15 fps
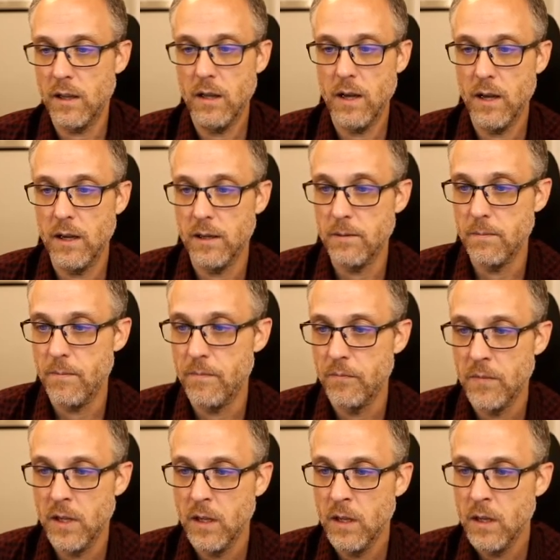
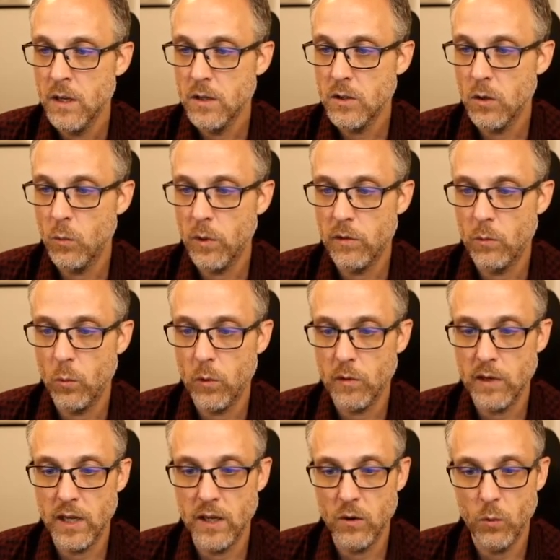So we're
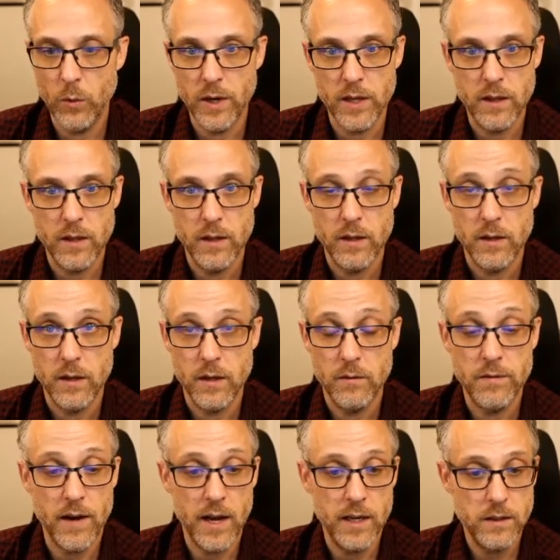working with
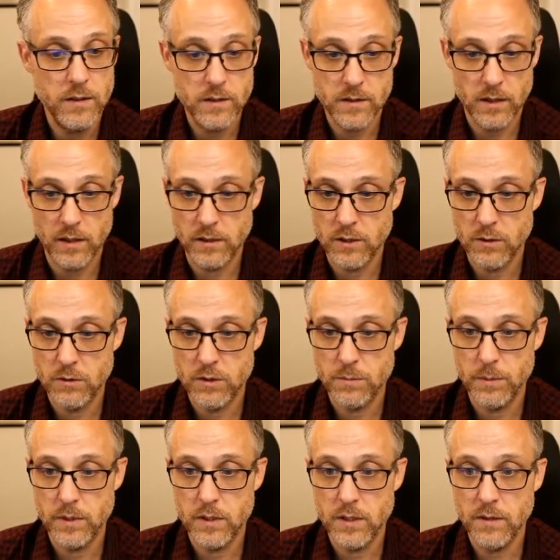files, and
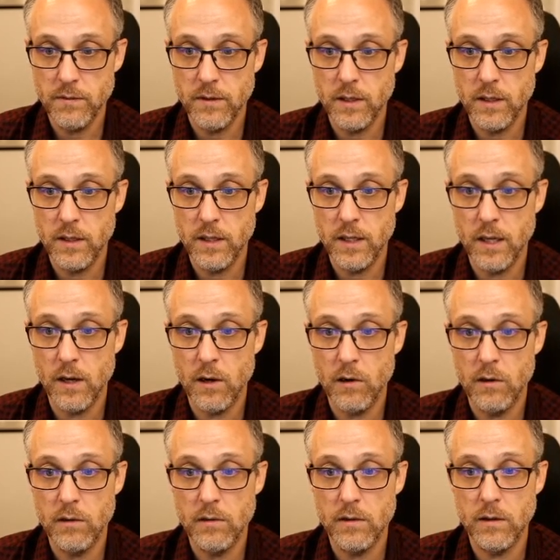specifically
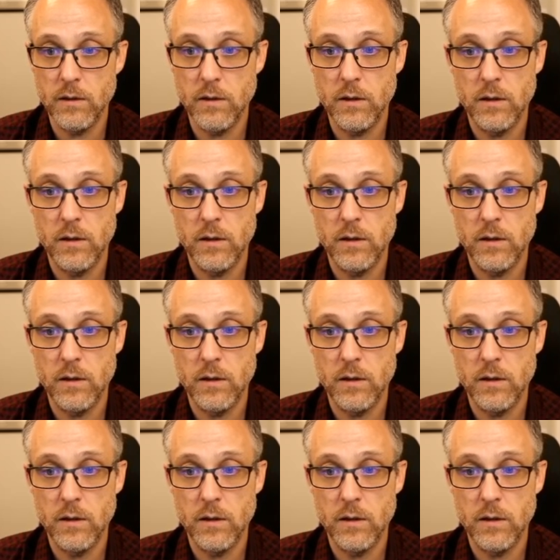our